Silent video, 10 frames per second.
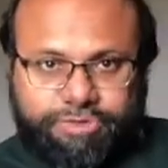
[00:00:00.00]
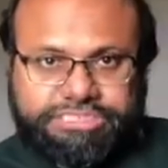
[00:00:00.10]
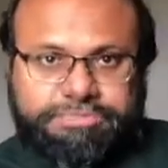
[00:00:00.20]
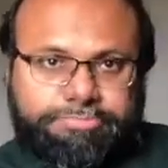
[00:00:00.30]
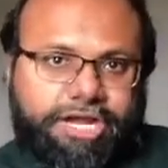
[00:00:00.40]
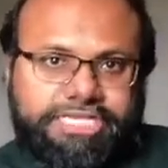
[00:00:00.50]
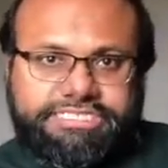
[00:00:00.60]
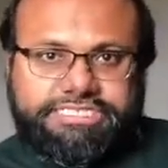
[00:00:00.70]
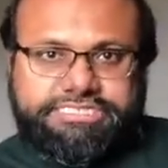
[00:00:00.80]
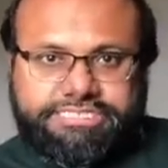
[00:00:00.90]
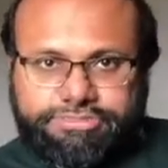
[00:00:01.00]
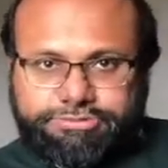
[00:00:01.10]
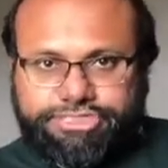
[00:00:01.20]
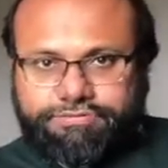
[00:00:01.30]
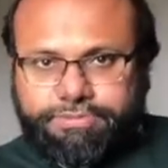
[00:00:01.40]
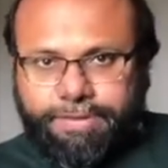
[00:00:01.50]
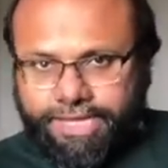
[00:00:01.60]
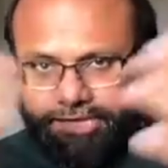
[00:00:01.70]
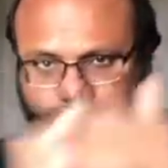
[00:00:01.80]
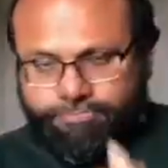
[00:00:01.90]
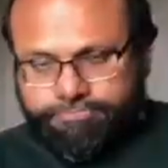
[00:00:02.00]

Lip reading: is the process associated with buying a home.